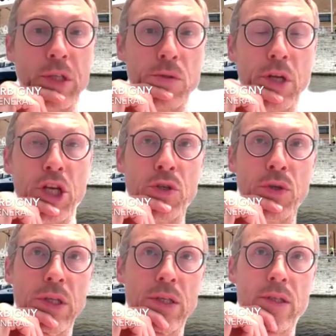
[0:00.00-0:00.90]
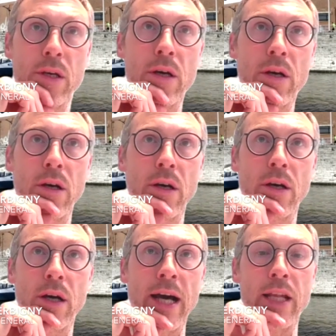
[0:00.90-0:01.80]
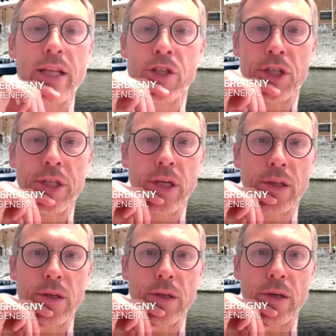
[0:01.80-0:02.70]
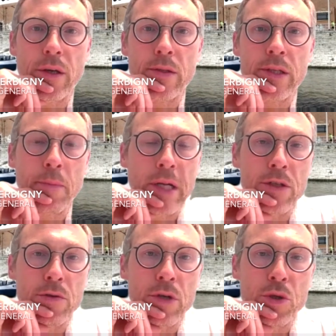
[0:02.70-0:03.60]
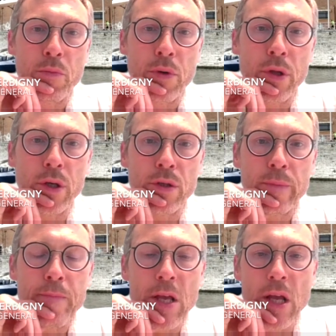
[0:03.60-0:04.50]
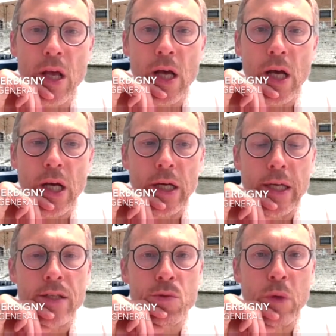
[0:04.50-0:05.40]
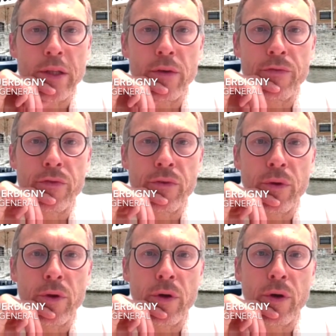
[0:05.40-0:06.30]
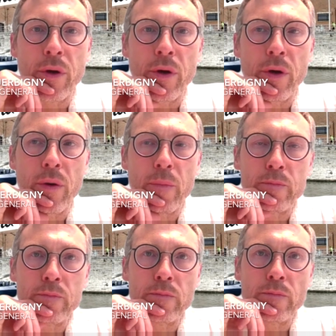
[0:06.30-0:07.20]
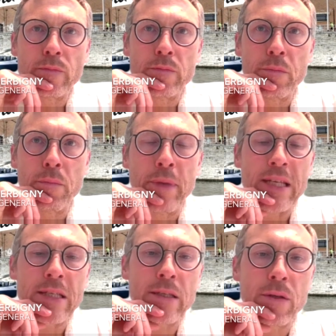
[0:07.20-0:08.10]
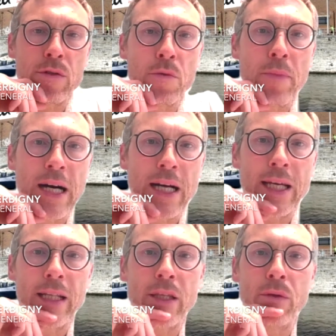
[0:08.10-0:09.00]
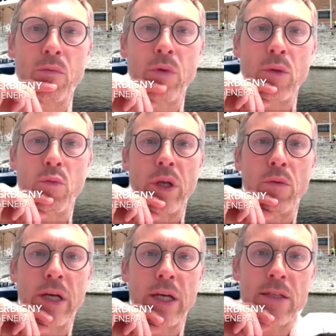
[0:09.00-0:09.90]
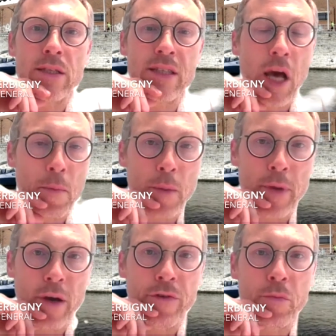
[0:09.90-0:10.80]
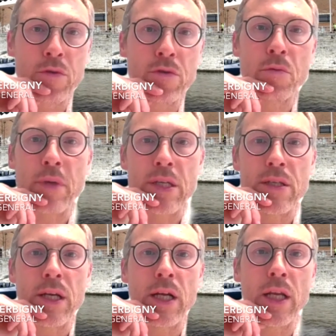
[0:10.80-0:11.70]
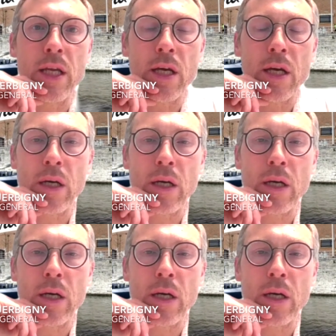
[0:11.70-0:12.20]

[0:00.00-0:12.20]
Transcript: insulation is a highly engineered thermal insulation product. It's one of the best on the market when we look at thermal performance. So basically,